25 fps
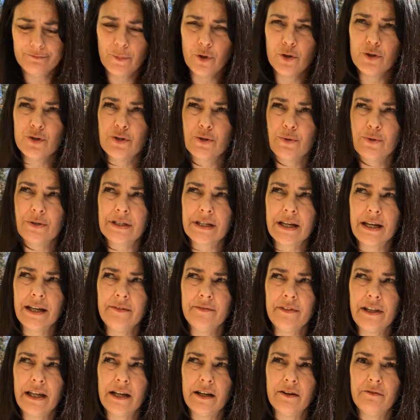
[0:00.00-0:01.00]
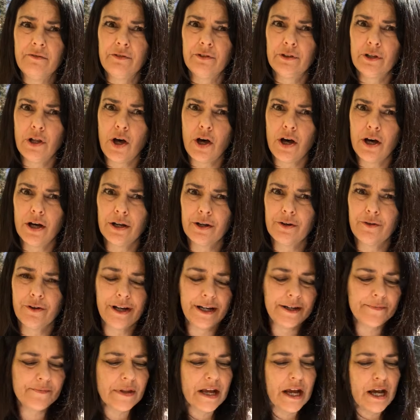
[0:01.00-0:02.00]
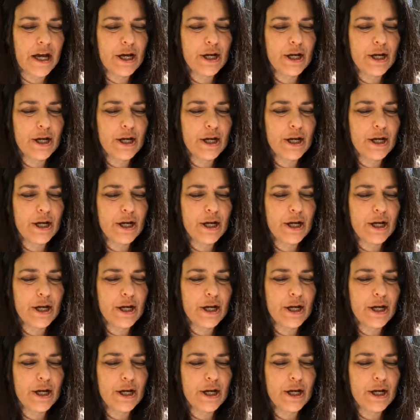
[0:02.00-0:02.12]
Or so it's kind of like a vlog, right?